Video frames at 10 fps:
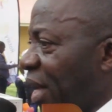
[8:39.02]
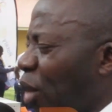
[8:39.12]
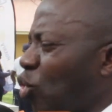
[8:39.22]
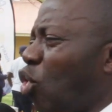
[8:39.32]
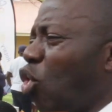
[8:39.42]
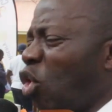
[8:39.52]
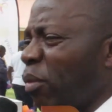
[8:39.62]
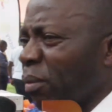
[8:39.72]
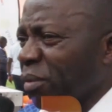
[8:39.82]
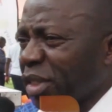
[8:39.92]
I would go
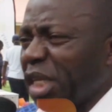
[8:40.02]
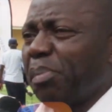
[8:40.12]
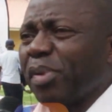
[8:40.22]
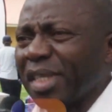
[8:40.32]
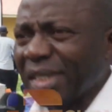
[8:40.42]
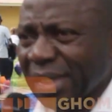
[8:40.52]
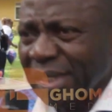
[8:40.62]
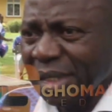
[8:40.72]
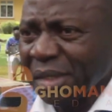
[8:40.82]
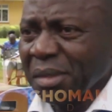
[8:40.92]
home sleepless.
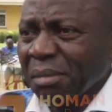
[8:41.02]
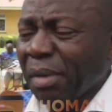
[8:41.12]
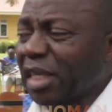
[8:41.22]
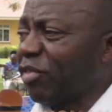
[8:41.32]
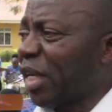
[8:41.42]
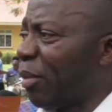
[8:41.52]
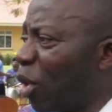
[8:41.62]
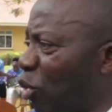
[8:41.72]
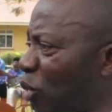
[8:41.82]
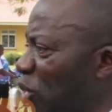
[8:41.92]
But every time I
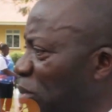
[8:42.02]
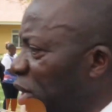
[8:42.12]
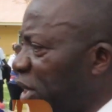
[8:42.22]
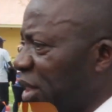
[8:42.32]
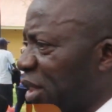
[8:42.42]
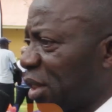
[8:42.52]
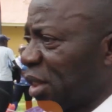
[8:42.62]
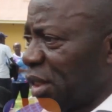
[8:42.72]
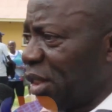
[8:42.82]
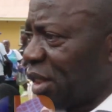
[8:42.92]
go to these meetings,
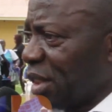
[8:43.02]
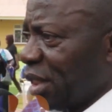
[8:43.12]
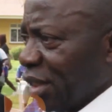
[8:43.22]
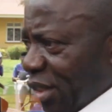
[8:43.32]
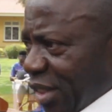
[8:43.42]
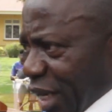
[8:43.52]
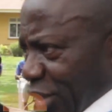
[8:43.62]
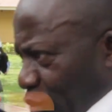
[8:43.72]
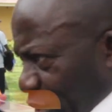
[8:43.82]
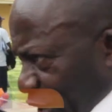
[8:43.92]
this guy
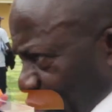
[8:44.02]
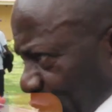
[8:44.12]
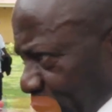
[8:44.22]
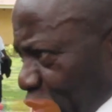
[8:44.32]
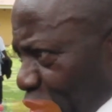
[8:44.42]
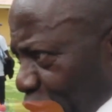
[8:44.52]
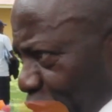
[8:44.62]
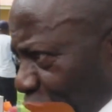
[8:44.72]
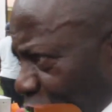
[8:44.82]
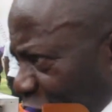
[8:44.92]
sits on the board
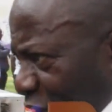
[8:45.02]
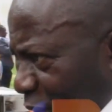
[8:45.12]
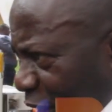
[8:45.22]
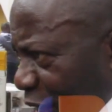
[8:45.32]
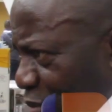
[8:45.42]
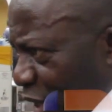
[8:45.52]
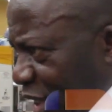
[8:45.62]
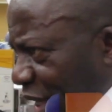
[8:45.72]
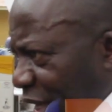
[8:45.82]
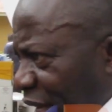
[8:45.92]
also for Kenny
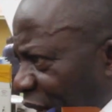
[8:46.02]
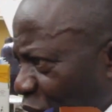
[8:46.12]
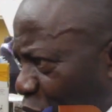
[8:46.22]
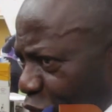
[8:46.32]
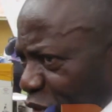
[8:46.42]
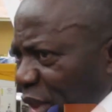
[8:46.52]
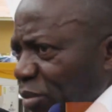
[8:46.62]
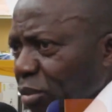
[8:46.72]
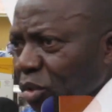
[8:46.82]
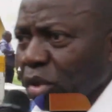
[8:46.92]
Mugesha. I would convince them
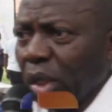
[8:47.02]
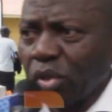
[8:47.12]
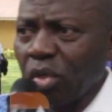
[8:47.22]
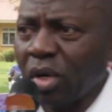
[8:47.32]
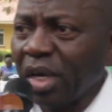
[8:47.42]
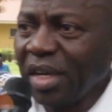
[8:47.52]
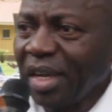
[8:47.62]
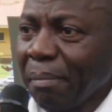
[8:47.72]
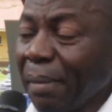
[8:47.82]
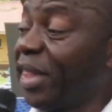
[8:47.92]
to Kushikola.
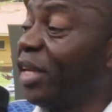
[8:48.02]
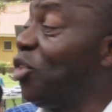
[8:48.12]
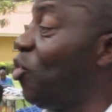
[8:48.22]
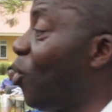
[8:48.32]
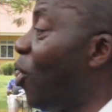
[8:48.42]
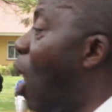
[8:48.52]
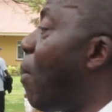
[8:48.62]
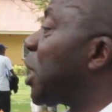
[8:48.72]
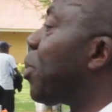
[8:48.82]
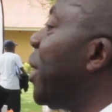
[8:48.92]
But they didn't know how
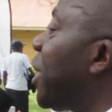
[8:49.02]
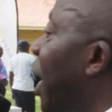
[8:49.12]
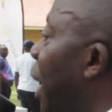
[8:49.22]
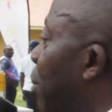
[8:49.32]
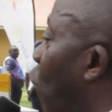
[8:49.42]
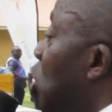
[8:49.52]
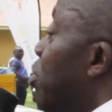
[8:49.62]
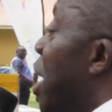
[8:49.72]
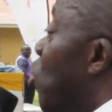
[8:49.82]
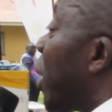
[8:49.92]
much panic I had because
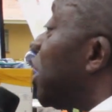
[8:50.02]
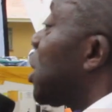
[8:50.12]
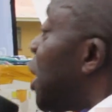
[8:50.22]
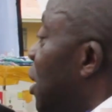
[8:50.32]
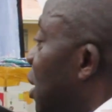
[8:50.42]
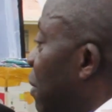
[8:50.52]
me, I knew what to take.